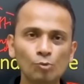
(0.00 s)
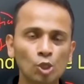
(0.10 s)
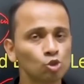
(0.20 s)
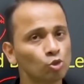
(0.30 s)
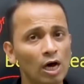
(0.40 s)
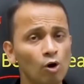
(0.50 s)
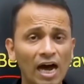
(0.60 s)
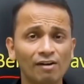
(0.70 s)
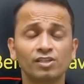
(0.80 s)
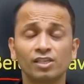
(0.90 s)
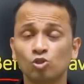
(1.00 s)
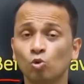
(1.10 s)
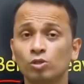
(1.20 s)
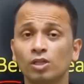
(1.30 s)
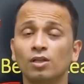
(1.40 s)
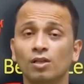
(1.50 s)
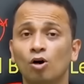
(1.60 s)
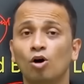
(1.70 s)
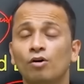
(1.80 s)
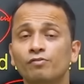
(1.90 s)
So now after a total
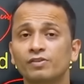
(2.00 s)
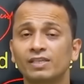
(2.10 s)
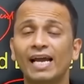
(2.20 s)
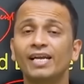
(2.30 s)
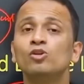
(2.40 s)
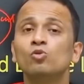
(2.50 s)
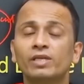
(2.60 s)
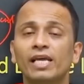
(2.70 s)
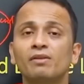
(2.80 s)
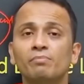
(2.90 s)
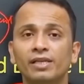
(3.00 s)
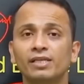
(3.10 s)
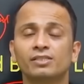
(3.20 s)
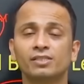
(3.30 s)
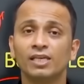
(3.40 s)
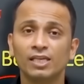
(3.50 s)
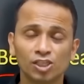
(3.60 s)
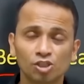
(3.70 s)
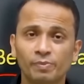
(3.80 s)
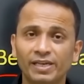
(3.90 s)
of 9 to 10 minutes
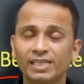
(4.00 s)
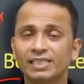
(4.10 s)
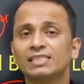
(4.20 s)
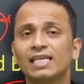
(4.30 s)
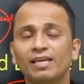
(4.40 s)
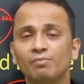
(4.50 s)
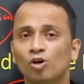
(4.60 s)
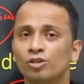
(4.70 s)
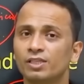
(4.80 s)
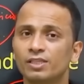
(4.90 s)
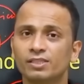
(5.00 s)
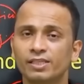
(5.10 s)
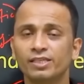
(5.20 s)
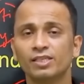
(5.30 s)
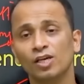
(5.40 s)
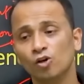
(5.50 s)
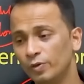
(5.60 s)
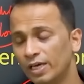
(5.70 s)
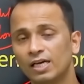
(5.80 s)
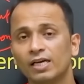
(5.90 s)
spending time on this set,
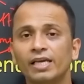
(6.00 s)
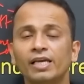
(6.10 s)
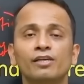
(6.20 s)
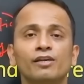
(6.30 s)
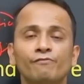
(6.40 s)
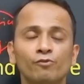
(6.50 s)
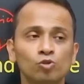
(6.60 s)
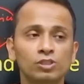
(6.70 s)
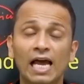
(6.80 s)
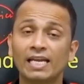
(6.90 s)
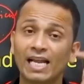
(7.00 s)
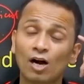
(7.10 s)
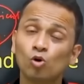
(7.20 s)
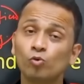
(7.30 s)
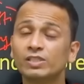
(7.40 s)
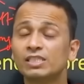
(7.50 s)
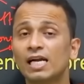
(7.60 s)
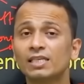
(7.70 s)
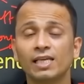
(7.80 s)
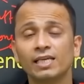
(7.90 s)
we are again confused, and now we
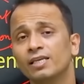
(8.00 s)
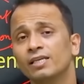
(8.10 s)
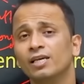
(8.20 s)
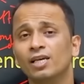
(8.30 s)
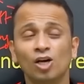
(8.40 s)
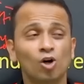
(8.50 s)
start thinking,